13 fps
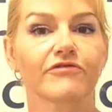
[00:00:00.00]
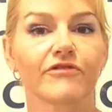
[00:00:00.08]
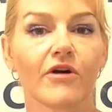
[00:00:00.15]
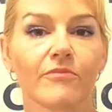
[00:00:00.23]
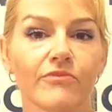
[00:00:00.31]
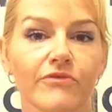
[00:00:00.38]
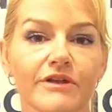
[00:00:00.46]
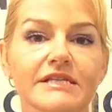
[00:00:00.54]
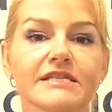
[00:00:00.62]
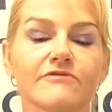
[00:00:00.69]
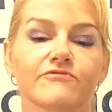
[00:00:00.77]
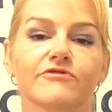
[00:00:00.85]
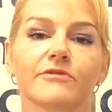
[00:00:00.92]
from
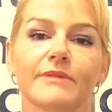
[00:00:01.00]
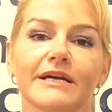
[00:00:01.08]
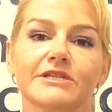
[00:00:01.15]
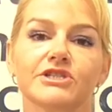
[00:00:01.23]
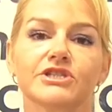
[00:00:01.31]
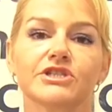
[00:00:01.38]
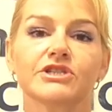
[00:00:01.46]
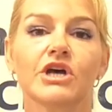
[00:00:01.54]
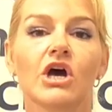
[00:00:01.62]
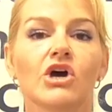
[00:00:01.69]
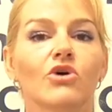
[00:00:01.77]
this information,